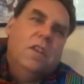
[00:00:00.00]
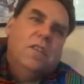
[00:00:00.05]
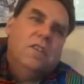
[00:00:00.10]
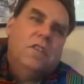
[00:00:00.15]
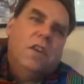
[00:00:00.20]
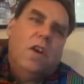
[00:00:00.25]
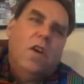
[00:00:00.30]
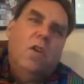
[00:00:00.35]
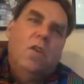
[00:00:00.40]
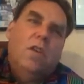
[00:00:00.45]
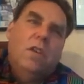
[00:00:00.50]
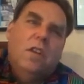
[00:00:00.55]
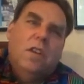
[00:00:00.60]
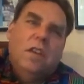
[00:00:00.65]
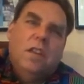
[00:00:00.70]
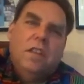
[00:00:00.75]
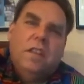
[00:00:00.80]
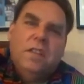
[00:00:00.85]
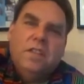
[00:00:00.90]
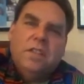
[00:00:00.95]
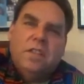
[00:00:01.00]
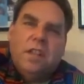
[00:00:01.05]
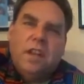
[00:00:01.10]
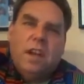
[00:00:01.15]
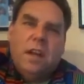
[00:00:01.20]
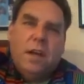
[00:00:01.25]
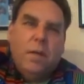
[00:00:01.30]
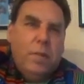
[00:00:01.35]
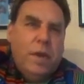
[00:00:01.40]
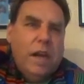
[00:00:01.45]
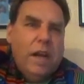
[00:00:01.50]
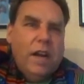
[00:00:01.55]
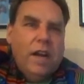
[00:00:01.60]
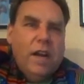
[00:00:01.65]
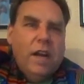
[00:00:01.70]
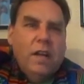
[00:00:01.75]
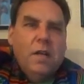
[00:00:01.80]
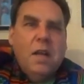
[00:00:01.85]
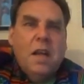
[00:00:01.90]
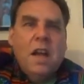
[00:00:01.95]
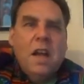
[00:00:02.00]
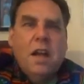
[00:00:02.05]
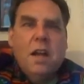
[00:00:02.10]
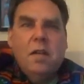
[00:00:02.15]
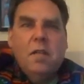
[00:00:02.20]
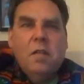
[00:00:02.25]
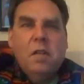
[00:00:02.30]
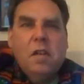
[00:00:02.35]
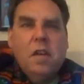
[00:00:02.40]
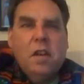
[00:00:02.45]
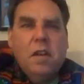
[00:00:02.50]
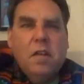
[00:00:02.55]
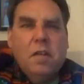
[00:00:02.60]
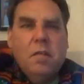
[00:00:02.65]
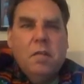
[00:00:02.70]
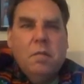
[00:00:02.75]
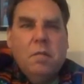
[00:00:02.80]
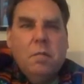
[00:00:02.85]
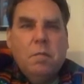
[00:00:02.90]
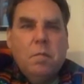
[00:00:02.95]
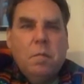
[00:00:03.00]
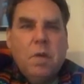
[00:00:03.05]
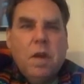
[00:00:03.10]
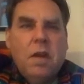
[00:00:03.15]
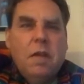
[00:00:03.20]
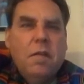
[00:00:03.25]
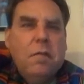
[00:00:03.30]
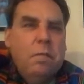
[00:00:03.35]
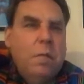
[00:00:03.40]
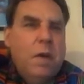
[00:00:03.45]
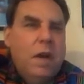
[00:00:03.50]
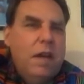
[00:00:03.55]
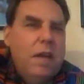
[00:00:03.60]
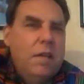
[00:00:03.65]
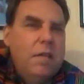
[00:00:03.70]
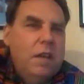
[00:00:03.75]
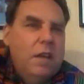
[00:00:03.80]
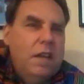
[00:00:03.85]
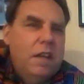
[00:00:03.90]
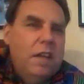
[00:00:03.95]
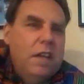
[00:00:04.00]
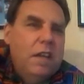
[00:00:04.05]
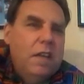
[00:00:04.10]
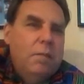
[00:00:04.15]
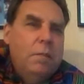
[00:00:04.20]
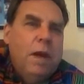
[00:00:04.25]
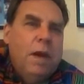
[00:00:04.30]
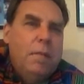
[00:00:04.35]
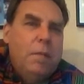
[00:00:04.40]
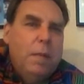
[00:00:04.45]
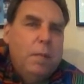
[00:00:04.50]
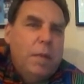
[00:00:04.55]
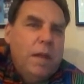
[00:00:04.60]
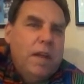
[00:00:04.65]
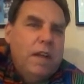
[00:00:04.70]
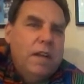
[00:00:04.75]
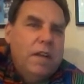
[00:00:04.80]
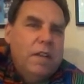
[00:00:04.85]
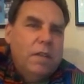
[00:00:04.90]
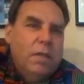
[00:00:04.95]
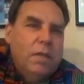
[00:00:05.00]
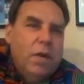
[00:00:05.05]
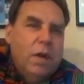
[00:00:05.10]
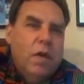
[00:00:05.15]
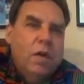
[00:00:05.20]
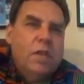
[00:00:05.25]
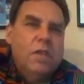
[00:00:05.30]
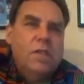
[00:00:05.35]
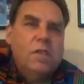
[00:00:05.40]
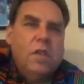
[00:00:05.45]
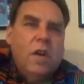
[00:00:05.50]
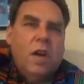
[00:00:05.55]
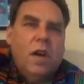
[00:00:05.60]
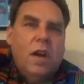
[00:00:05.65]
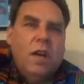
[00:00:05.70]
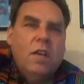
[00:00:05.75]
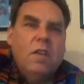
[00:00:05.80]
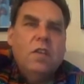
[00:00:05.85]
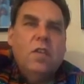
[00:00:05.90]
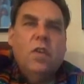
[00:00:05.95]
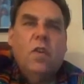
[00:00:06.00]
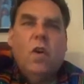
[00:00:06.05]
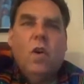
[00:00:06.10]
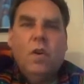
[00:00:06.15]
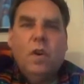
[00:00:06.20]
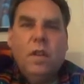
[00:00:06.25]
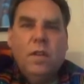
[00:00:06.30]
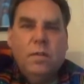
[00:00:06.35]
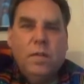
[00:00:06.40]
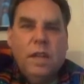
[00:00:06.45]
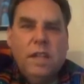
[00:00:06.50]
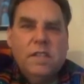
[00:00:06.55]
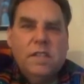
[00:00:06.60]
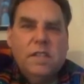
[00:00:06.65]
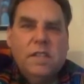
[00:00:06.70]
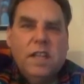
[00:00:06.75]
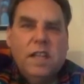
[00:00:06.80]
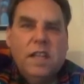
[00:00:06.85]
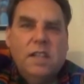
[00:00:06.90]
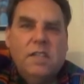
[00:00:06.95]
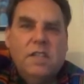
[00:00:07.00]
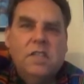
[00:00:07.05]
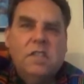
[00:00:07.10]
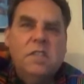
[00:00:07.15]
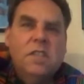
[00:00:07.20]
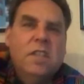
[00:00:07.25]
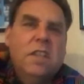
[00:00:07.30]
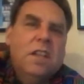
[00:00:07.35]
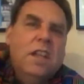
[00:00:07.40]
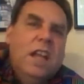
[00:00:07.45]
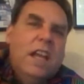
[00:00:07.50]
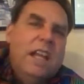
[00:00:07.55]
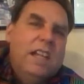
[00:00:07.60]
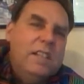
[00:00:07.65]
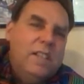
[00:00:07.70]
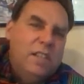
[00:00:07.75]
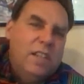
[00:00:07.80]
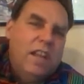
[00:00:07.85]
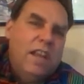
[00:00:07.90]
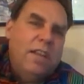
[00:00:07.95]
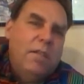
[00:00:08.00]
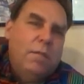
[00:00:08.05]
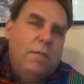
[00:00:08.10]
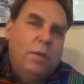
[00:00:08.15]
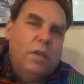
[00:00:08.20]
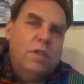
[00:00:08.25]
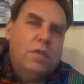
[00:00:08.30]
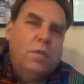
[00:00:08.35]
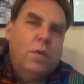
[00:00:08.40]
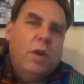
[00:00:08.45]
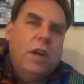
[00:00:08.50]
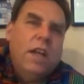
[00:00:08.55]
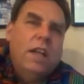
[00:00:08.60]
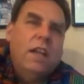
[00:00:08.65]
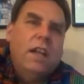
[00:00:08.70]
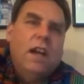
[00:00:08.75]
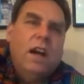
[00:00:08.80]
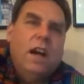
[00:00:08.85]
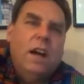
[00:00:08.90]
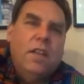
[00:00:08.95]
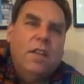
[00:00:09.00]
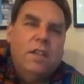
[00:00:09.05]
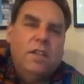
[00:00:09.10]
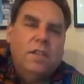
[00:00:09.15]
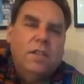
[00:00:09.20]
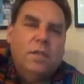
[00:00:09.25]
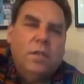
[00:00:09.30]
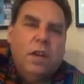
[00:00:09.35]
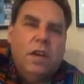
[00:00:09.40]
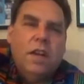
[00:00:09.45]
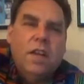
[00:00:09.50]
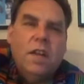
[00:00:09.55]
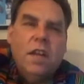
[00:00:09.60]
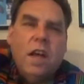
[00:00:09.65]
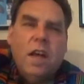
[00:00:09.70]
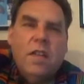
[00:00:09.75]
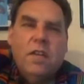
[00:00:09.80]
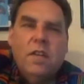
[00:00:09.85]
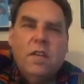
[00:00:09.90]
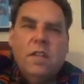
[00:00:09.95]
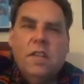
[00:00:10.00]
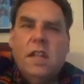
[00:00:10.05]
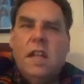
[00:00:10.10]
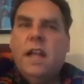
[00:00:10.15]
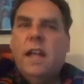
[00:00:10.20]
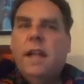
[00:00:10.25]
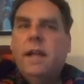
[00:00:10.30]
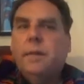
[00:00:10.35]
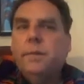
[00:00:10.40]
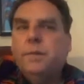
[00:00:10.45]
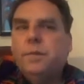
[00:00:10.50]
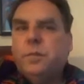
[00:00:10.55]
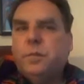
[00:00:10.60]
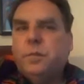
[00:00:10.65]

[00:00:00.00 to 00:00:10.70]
So this pairing it might be better to focus on your own investigations and save persuading others for another day.